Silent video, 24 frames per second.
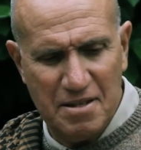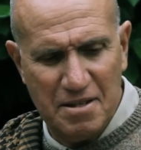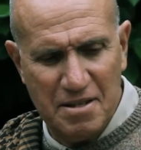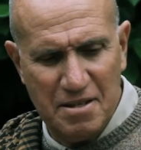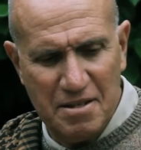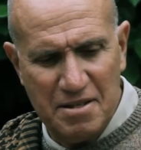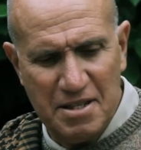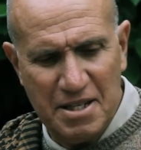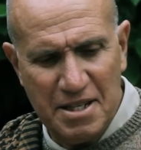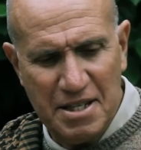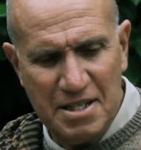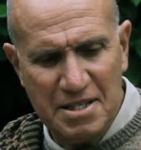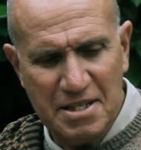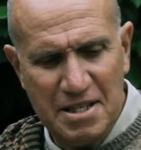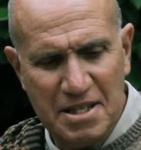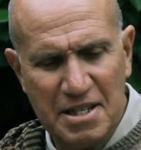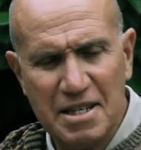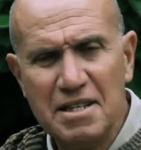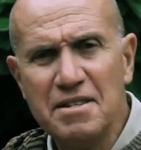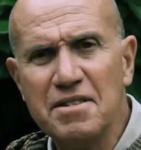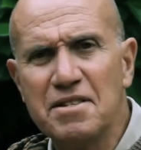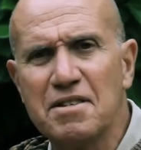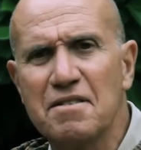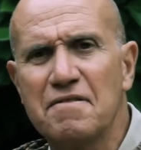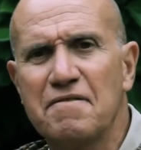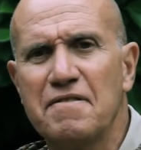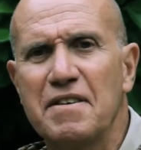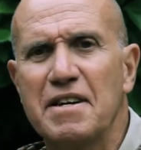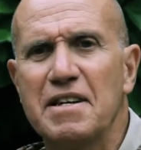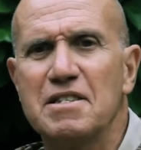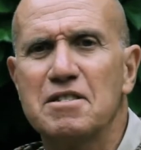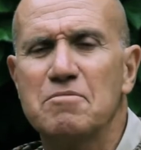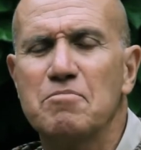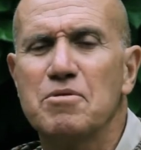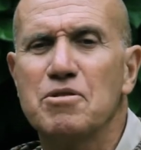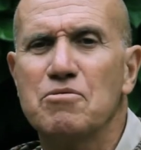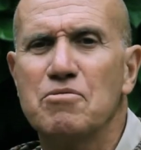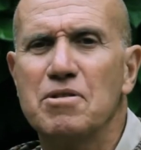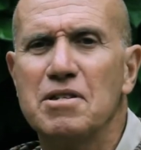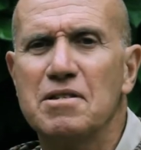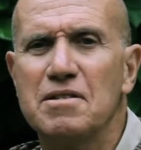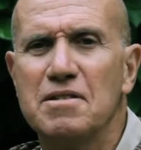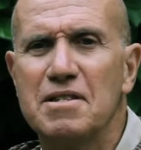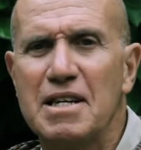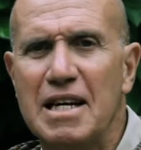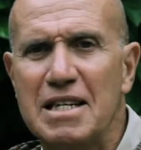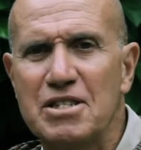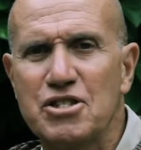there is an interface
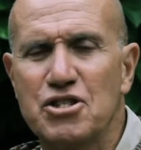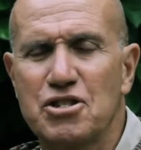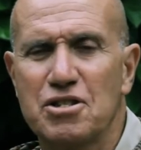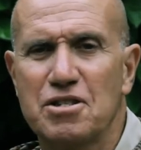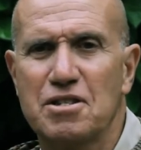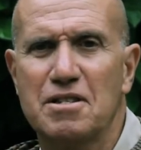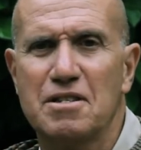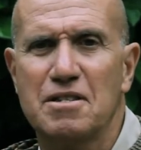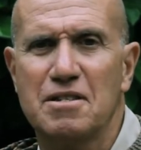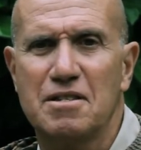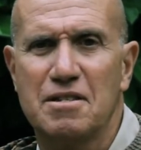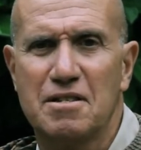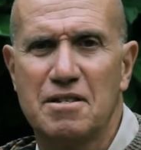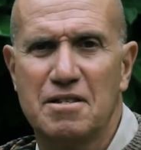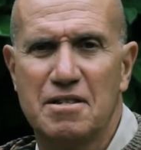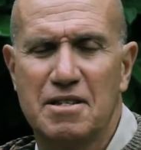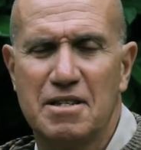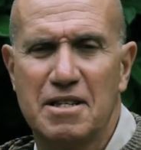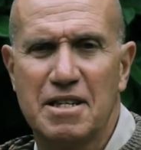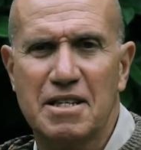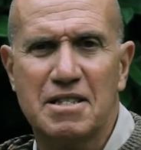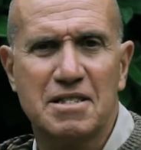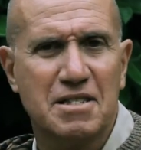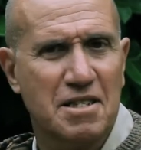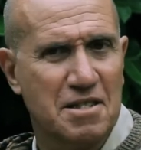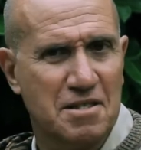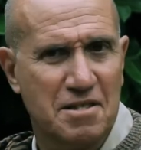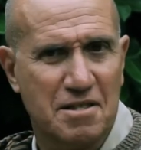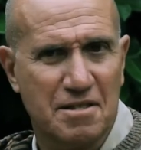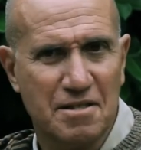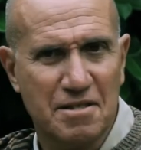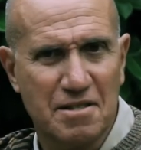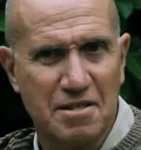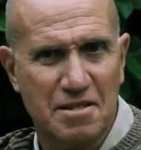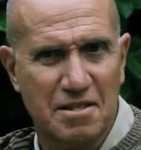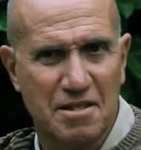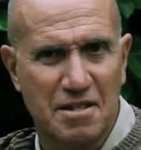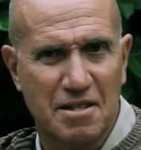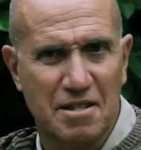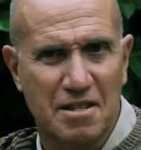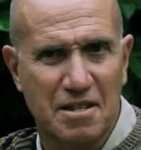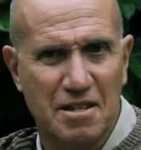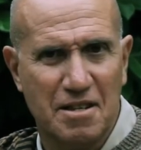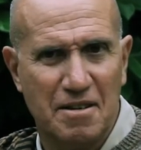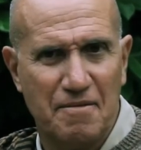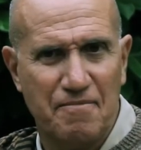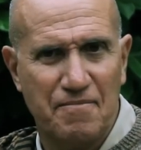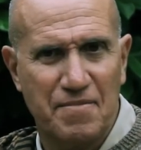between natural existence
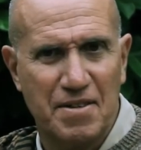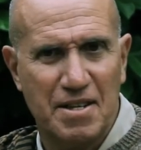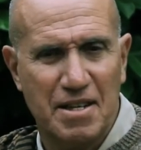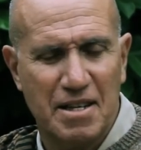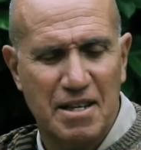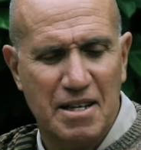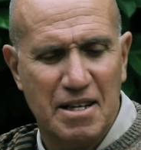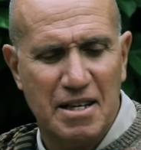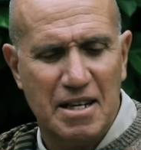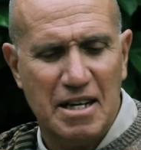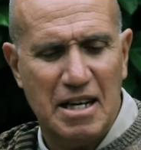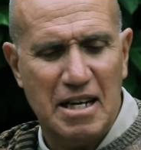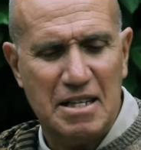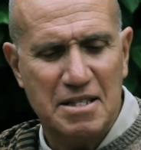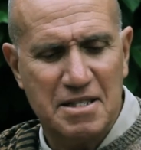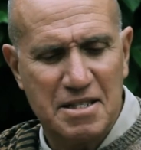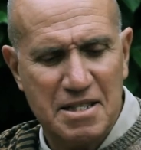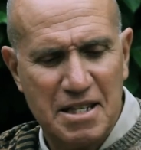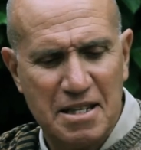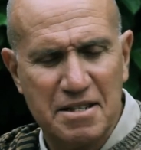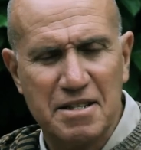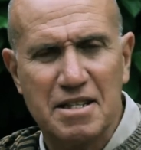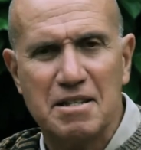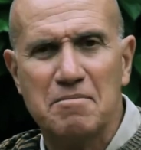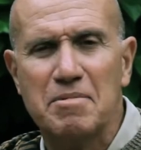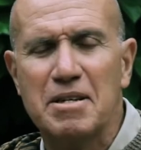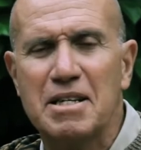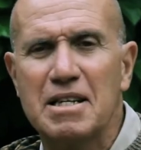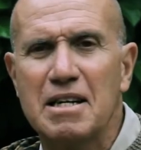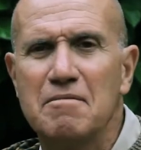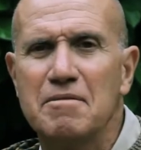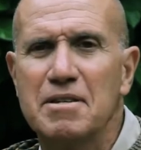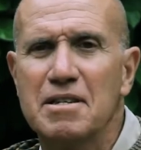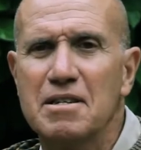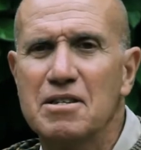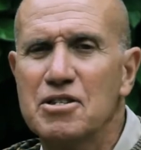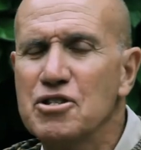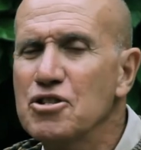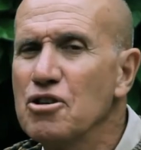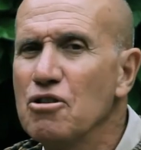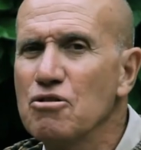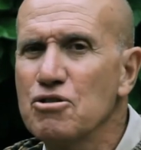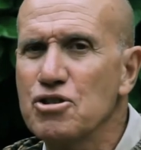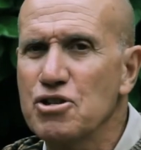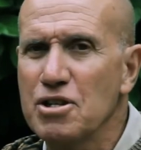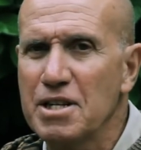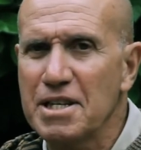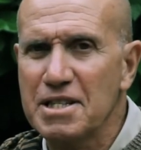and suddenly becoming a
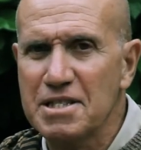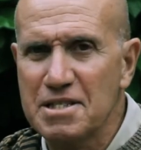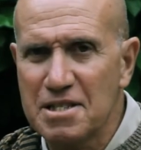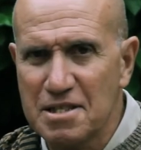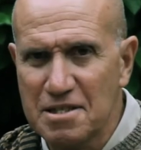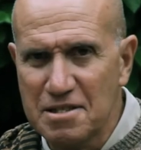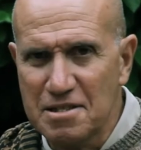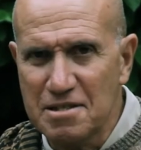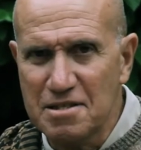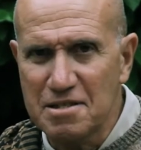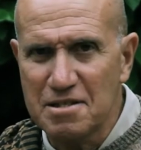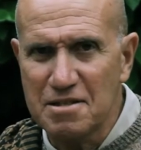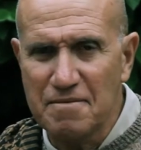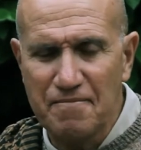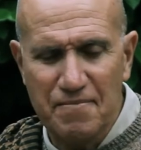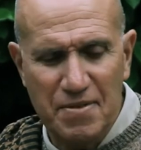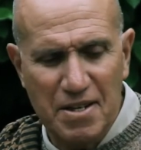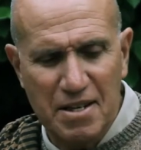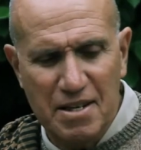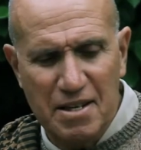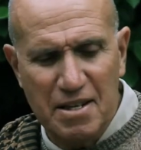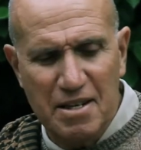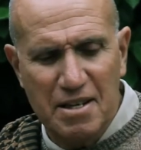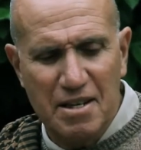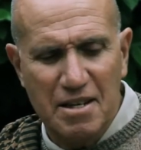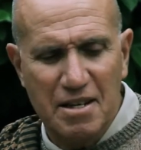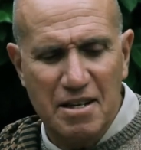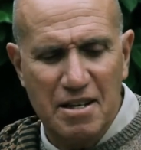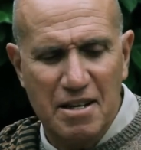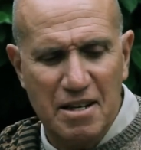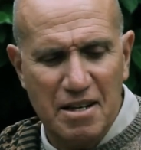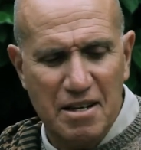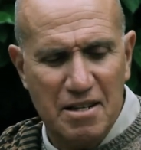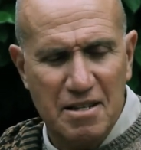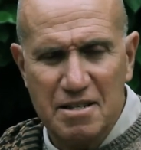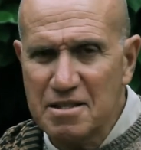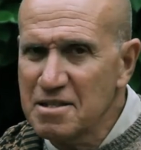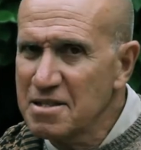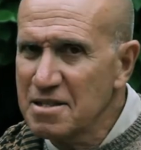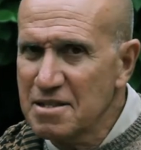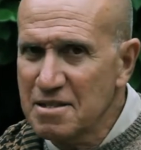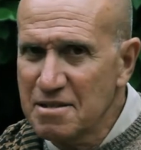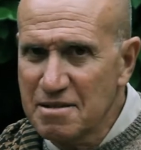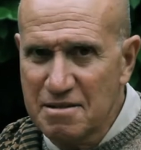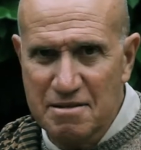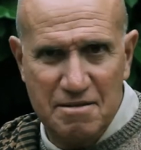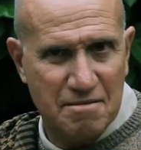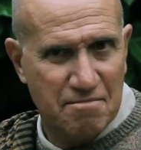social existence.
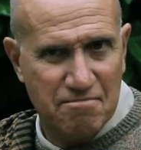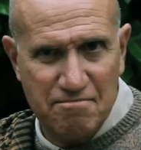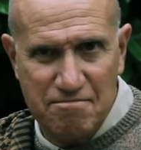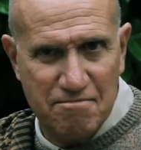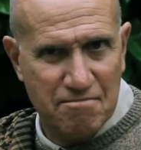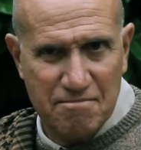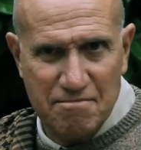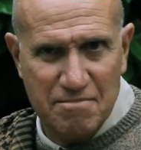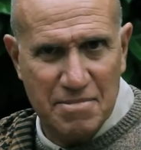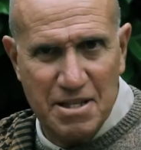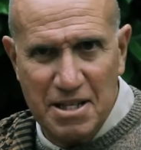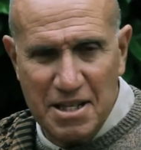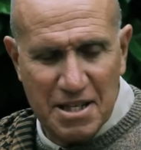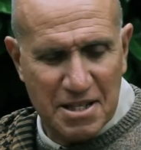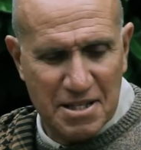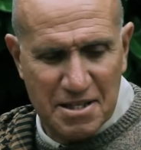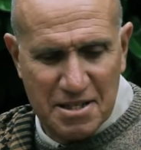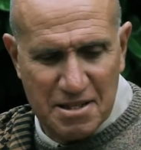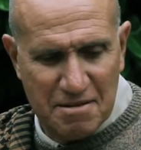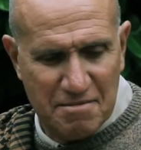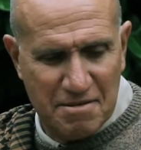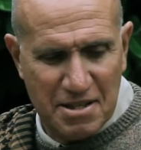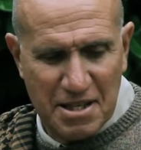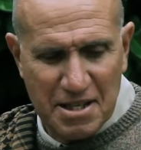there is there